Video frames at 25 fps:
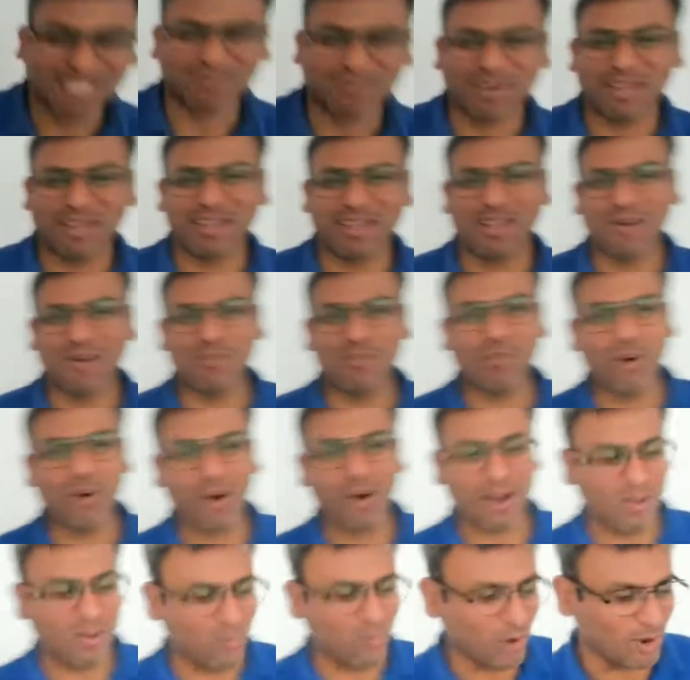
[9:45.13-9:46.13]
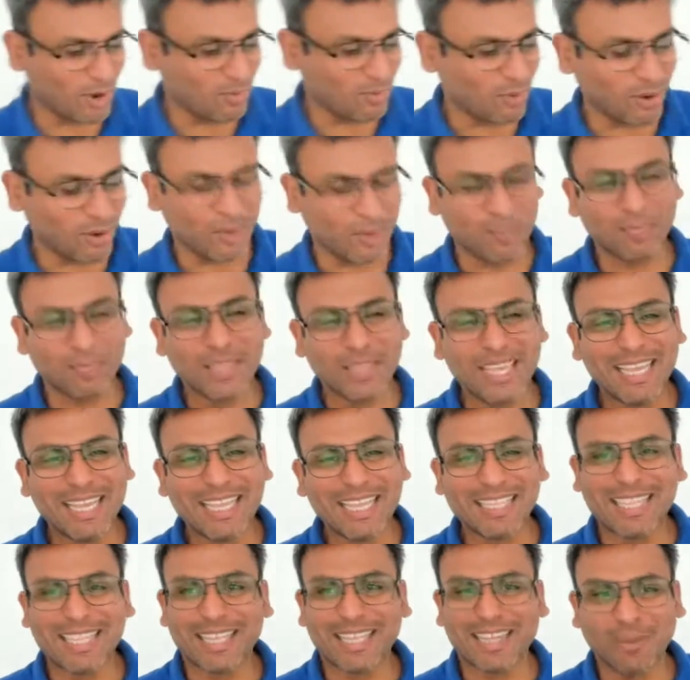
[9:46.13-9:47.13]
my water bottle.
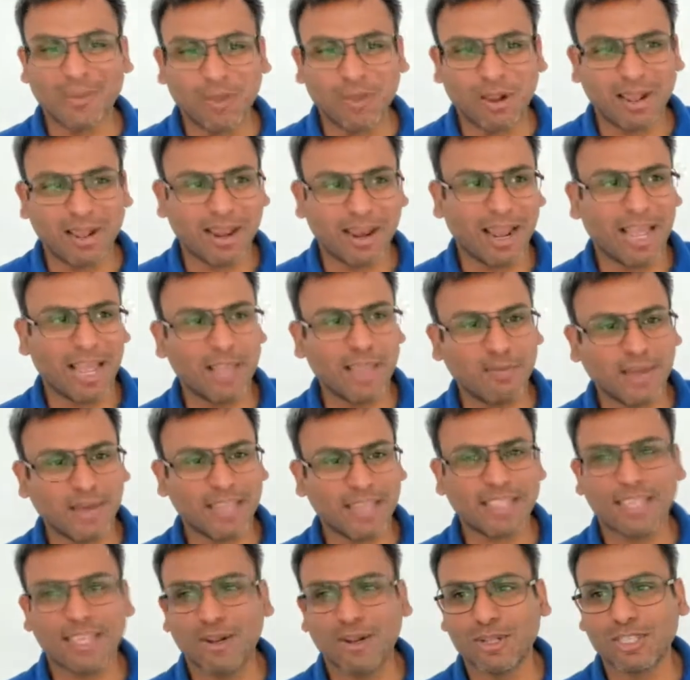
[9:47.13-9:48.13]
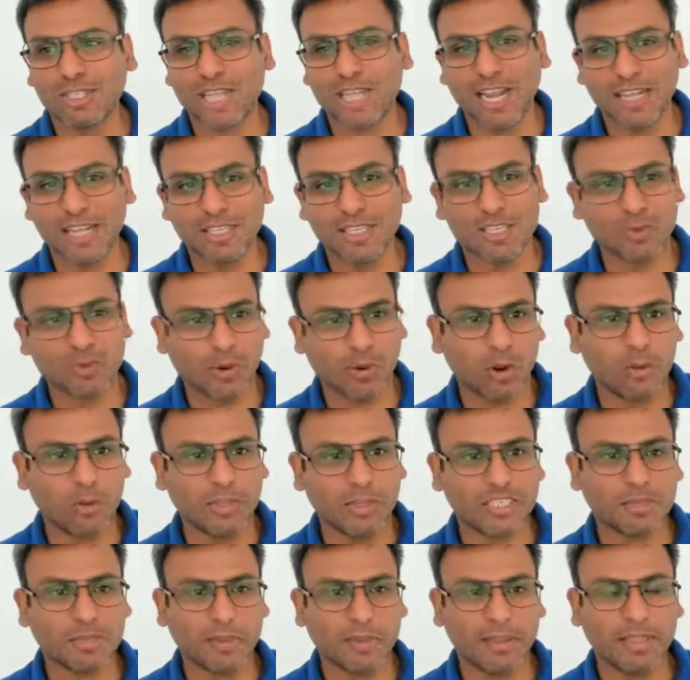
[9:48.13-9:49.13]
Till the time you're alive, I think challenges would
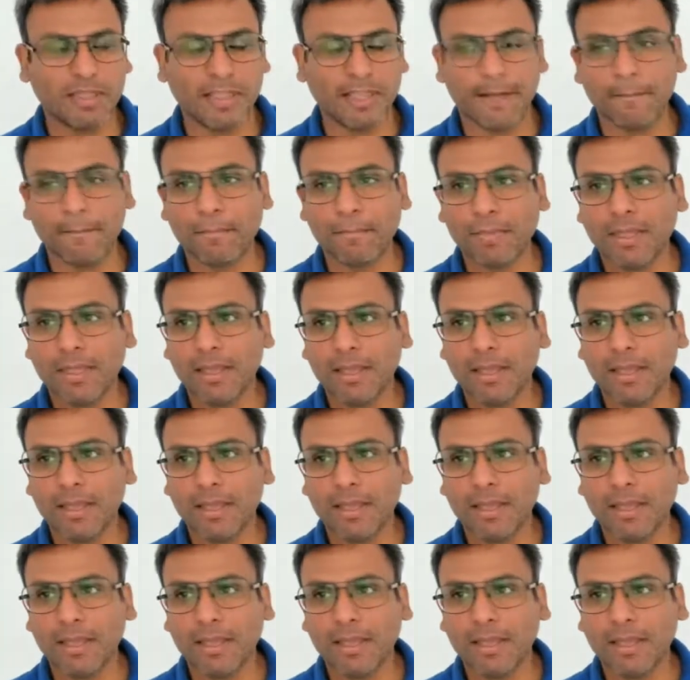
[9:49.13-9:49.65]
always be there.